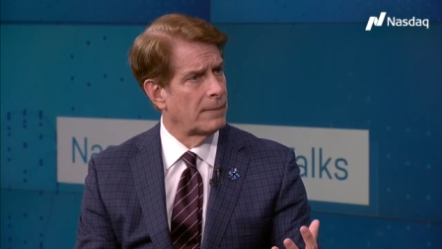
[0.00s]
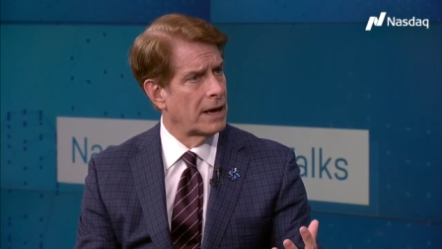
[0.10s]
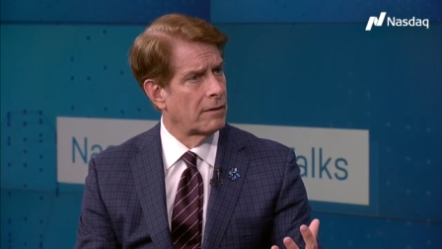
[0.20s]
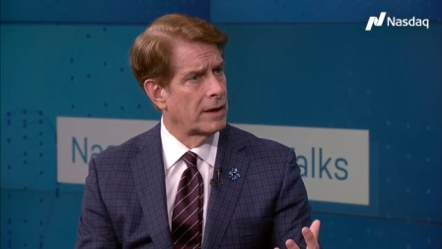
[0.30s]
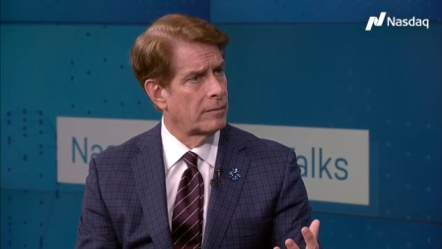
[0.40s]

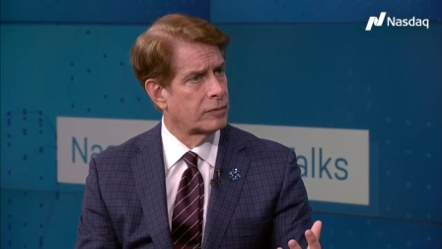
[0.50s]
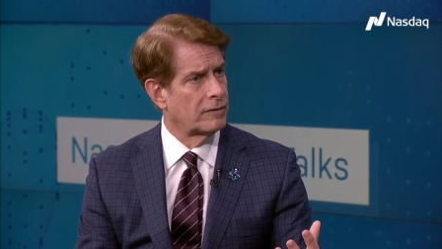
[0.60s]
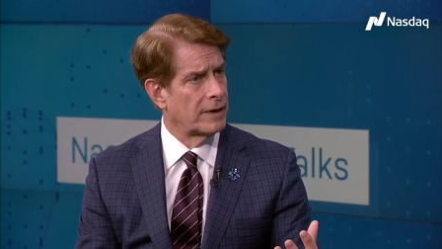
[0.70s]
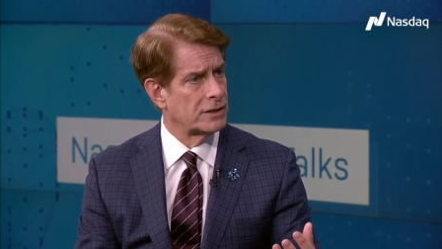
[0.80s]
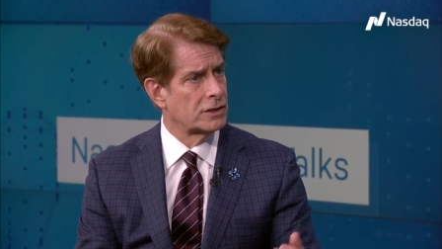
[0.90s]
area of
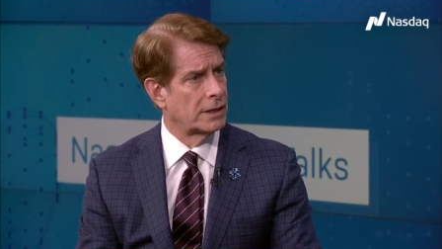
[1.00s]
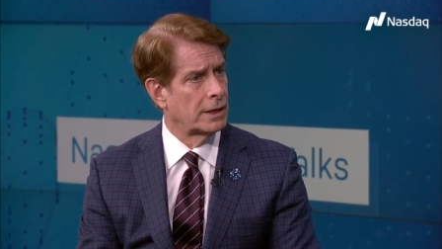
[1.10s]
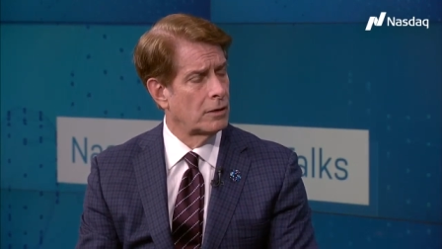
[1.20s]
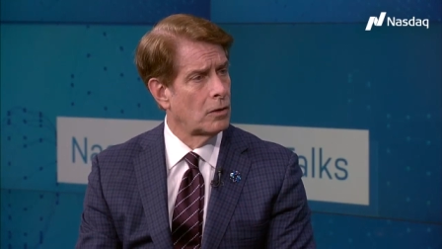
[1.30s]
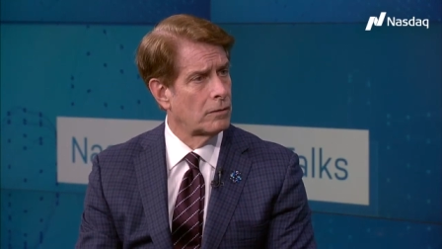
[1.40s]
prevention.
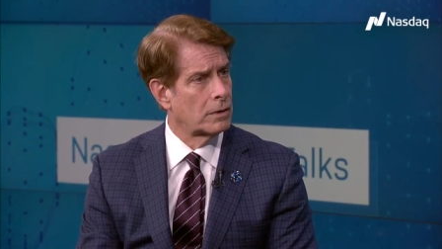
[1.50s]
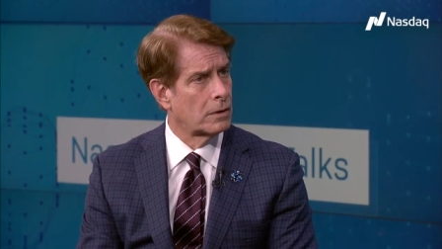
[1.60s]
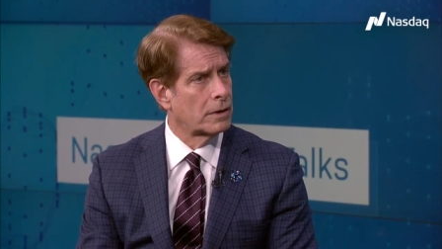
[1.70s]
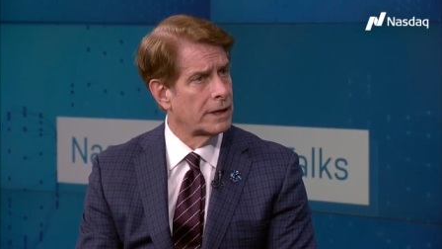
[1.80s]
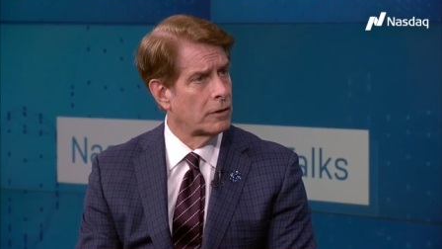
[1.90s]
And
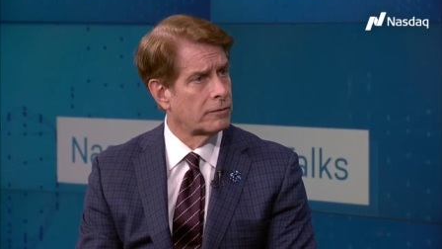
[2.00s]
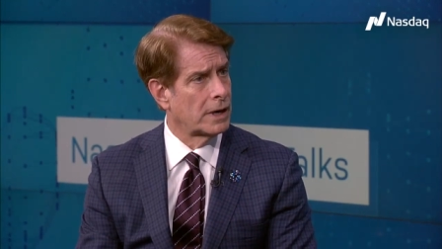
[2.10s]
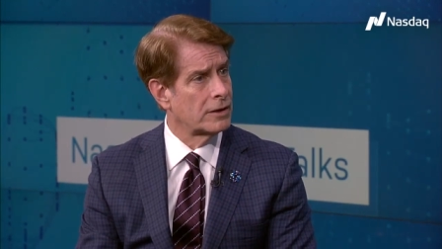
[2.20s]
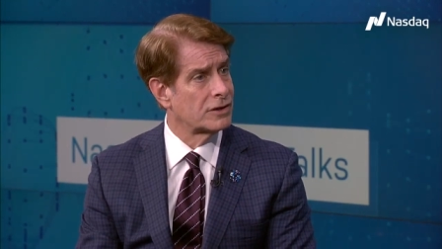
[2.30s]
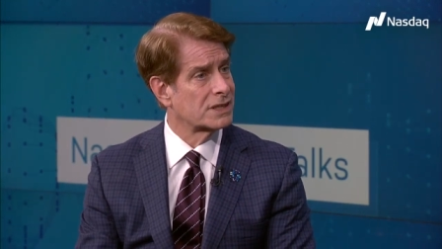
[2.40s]
already over
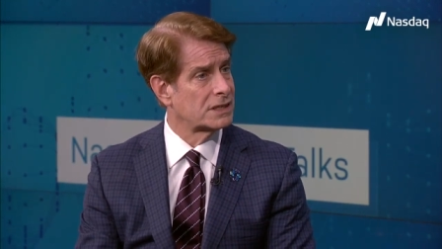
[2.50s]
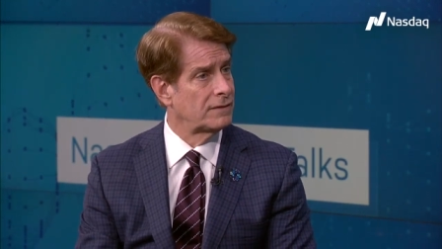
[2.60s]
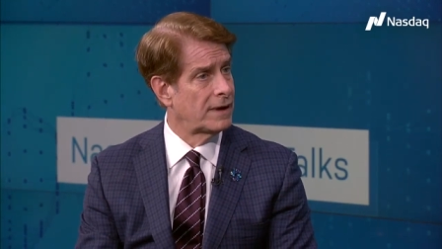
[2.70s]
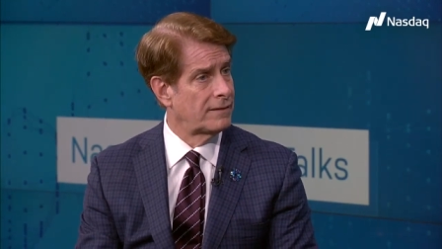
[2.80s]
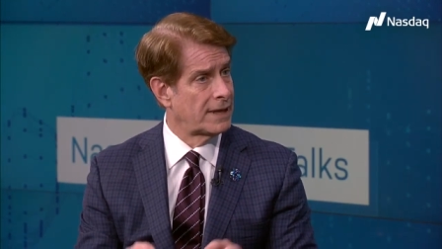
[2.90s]

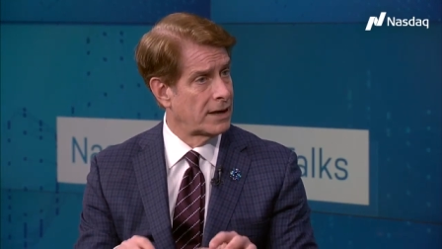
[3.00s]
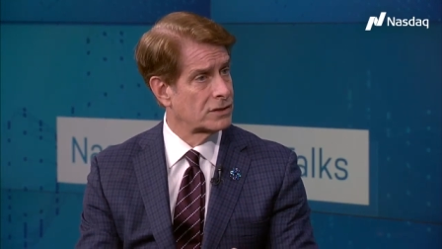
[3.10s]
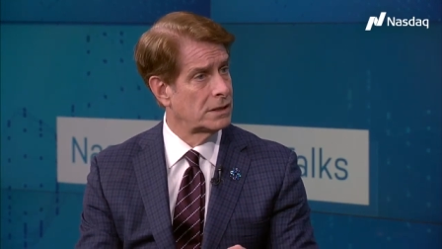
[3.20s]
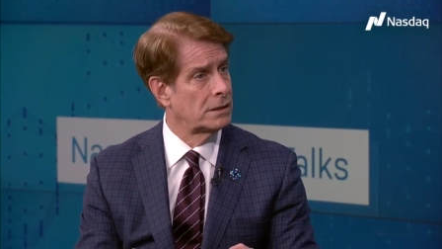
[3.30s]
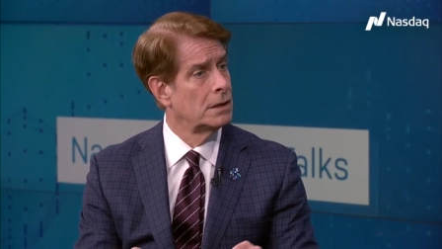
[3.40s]

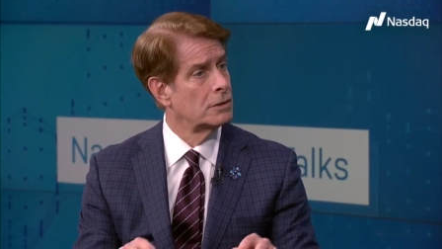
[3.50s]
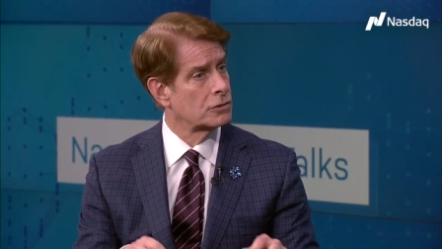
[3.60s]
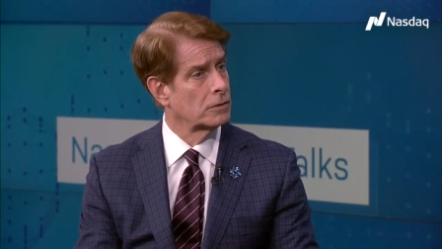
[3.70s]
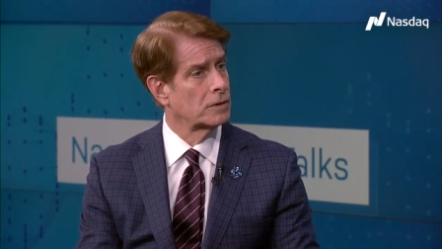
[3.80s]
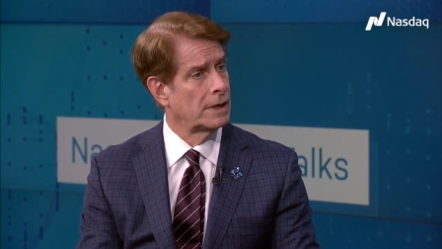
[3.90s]
165,000
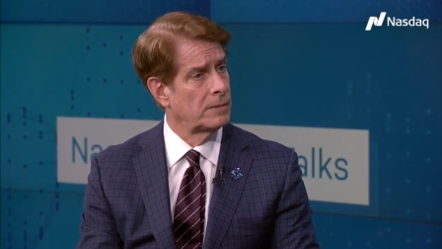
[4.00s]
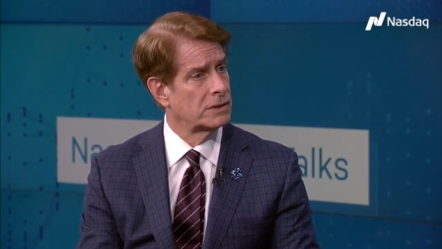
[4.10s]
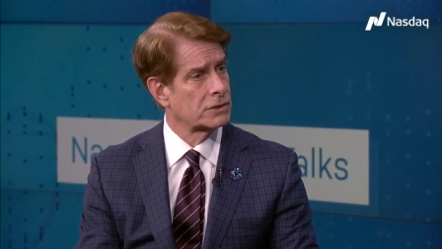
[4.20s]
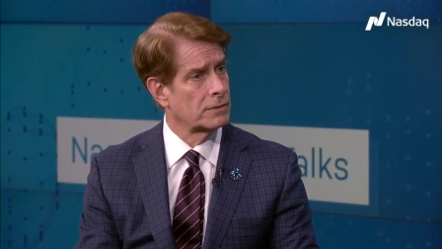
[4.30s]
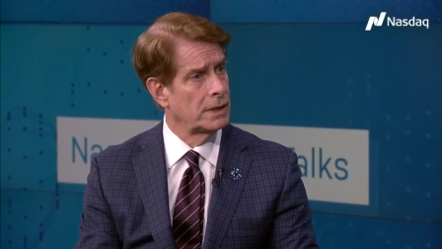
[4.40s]
children have been
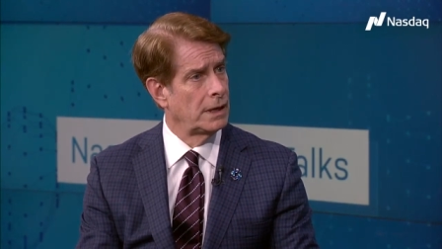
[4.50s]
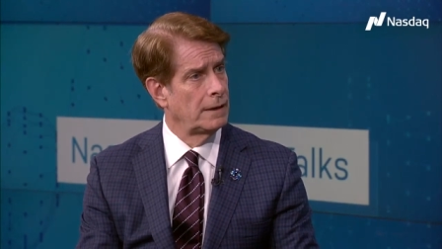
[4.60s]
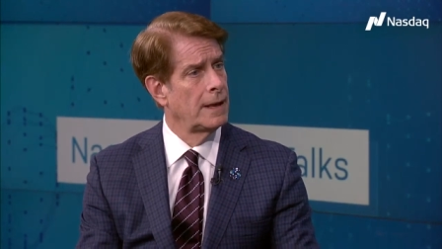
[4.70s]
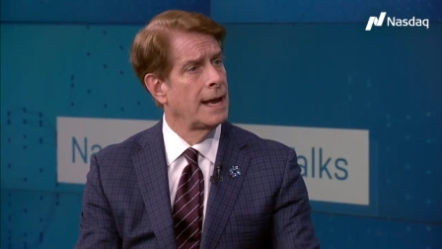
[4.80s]
screened,